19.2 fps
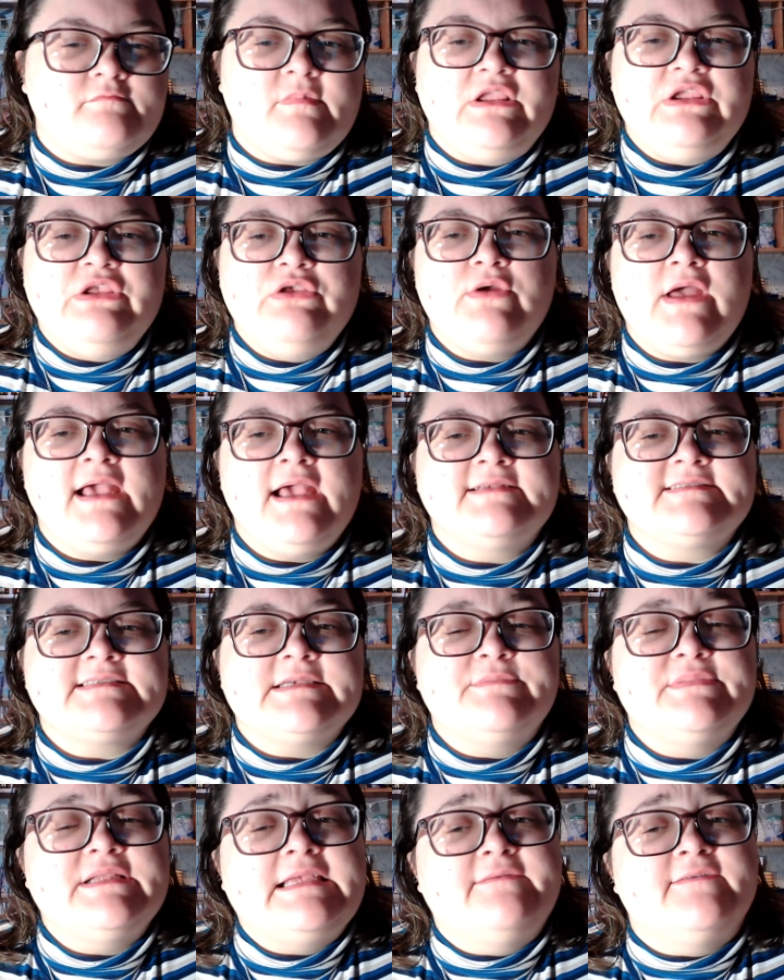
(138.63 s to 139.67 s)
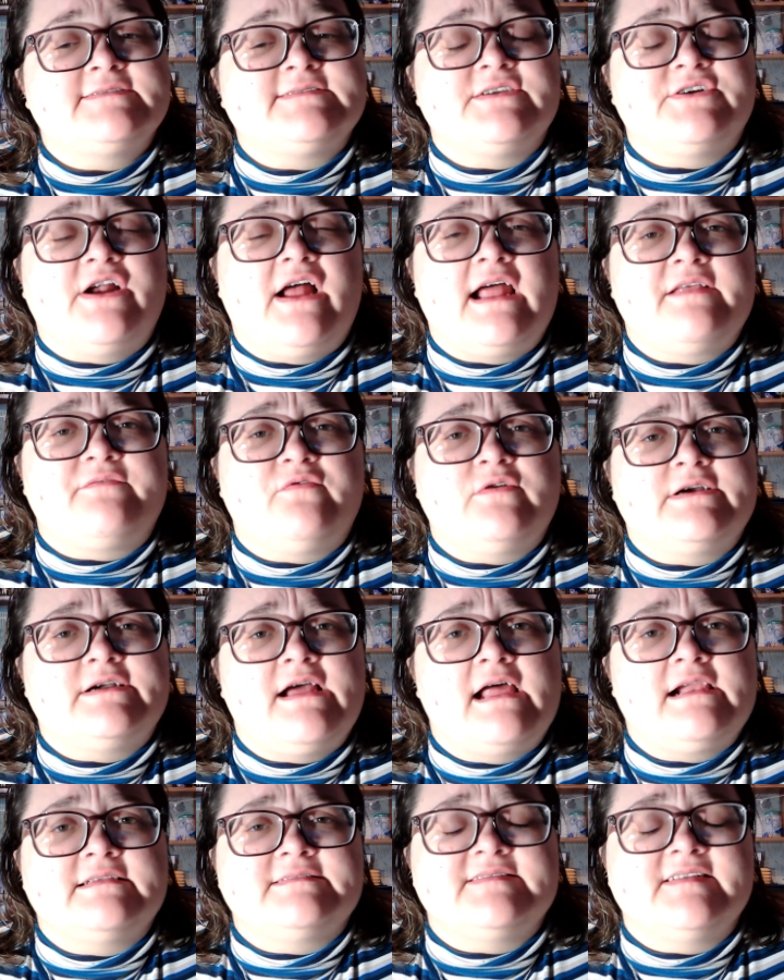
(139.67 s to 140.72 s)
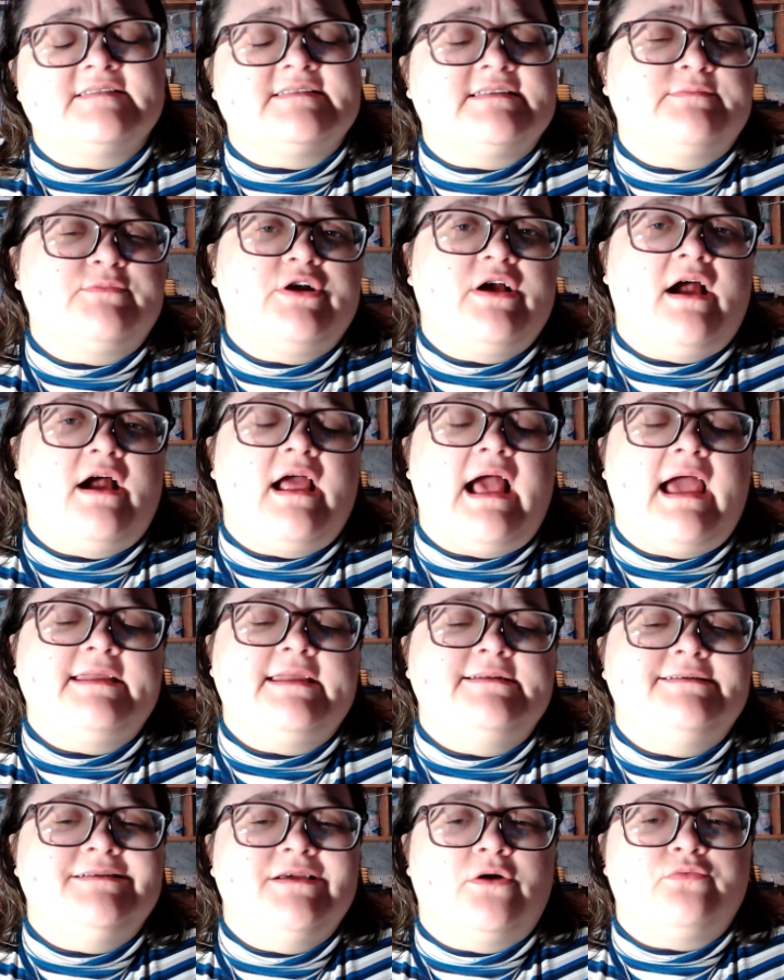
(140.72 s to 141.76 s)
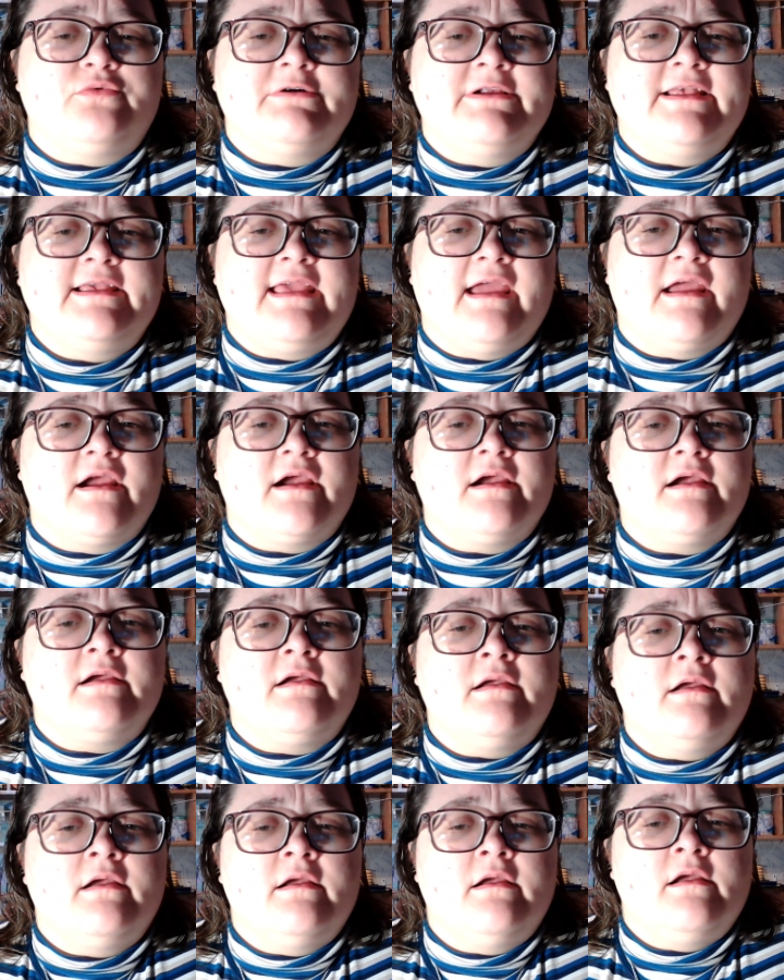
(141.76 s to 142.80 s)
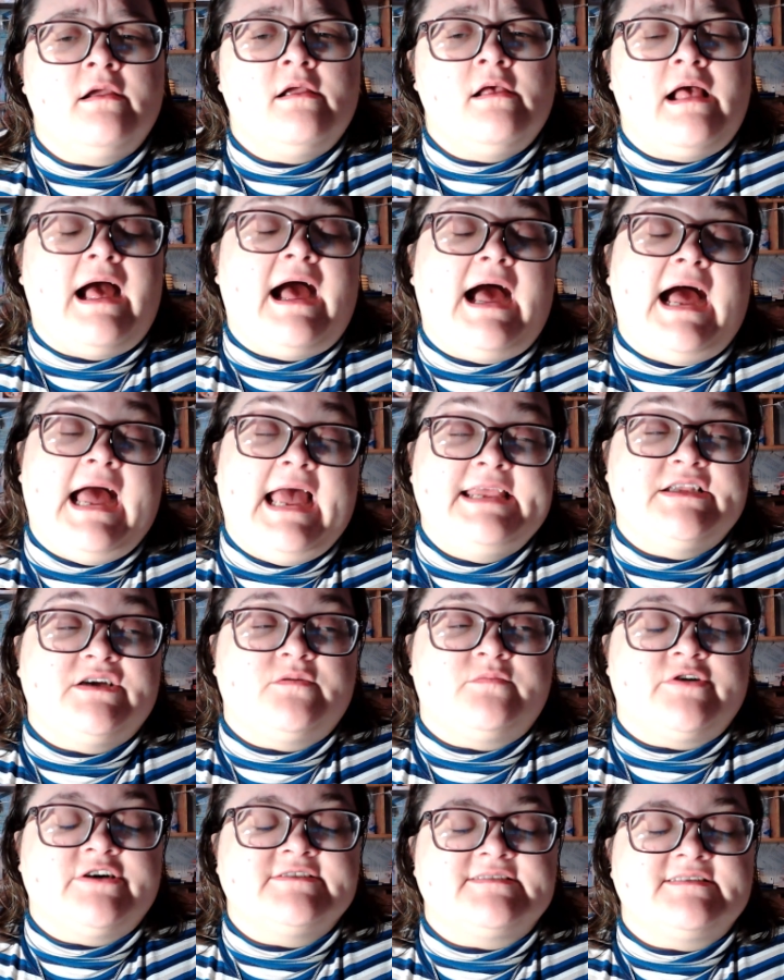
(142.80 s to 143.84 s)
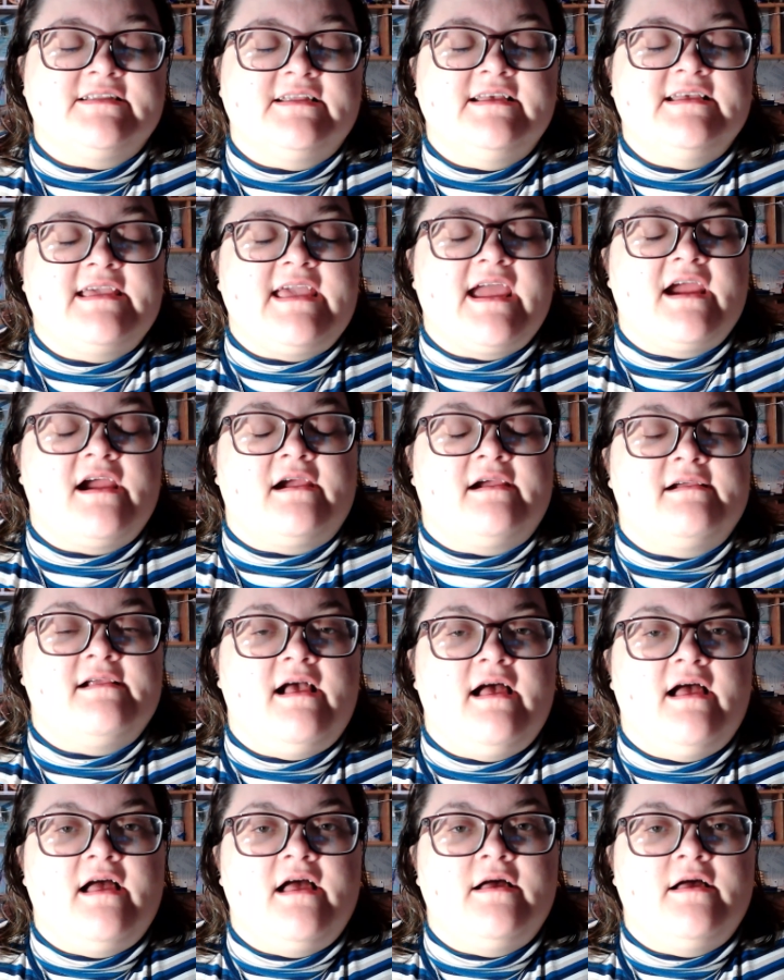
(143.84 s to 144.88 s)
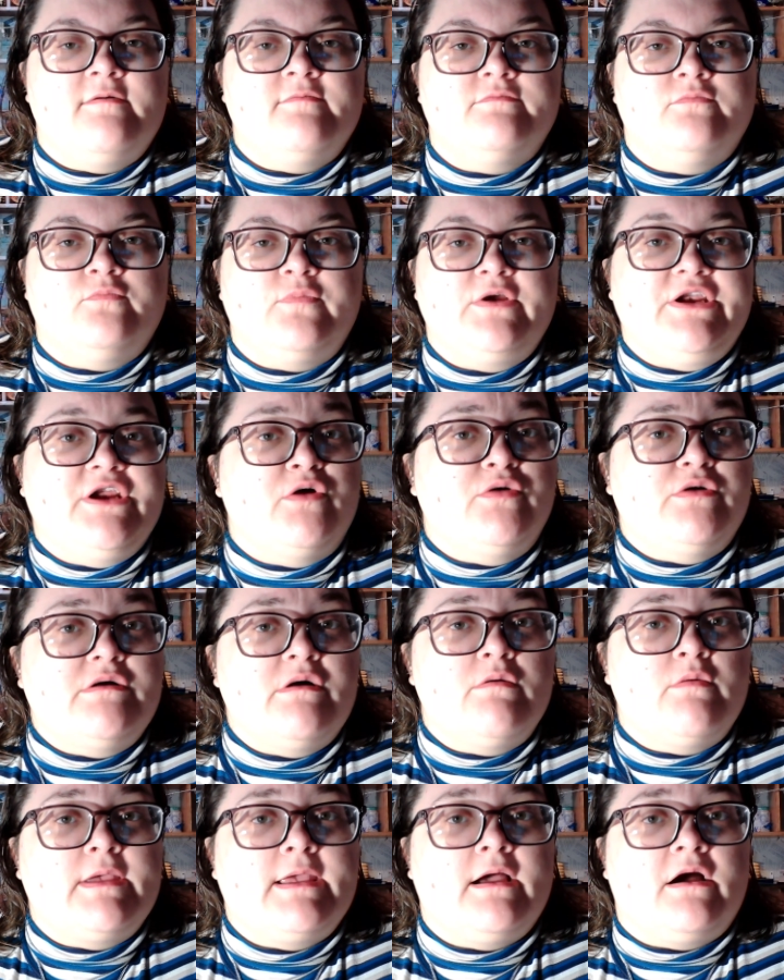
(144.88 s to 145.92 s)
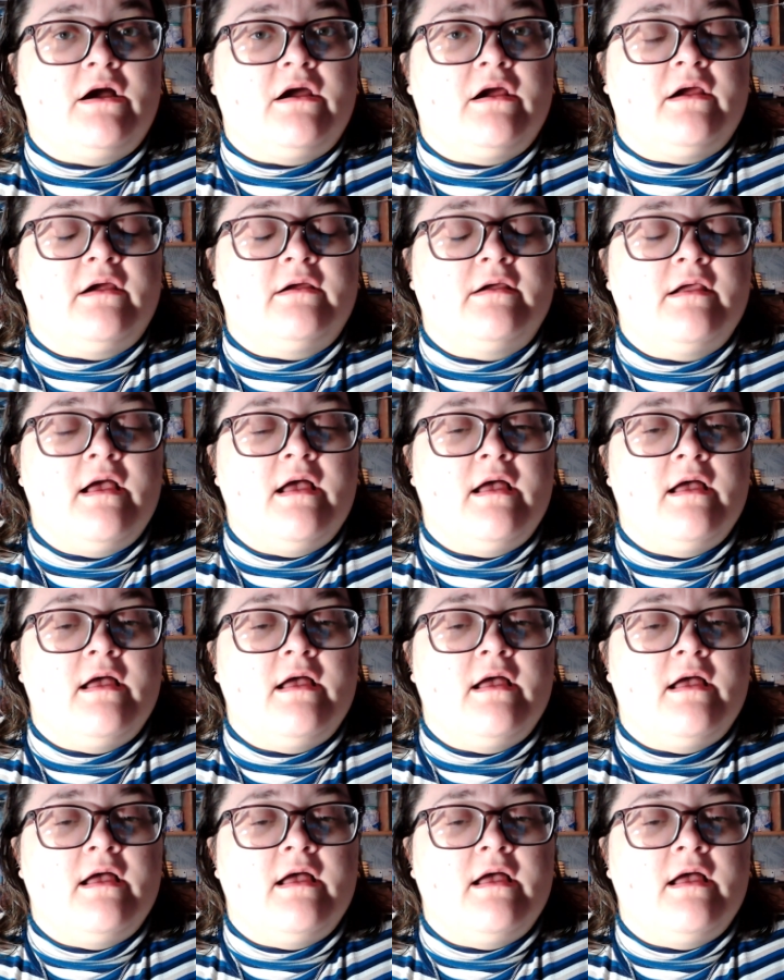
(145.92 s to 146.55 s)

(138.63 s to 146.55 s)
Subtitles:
you guys can believe us or not if we're not a system or not. I don't really care. I don't personally care. We know what we are.